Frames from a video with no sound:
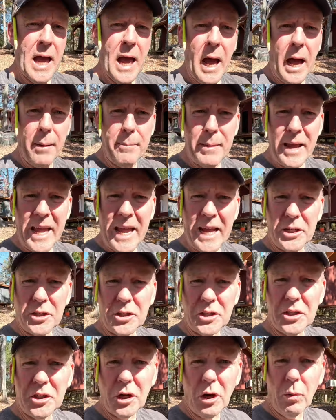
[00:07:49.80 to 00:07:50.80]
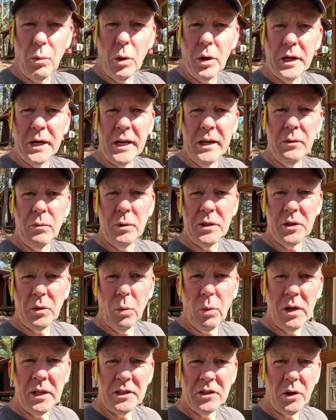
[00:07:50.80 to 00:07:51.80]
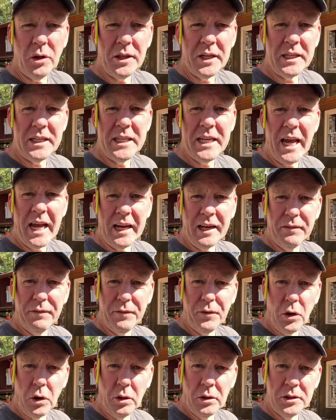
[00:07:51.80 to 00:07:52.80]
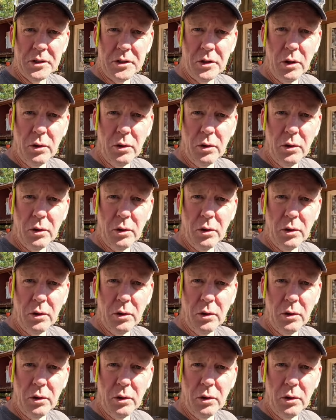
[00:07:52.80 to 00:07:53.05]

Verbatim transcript: I may actually start working with the ones on the deck first.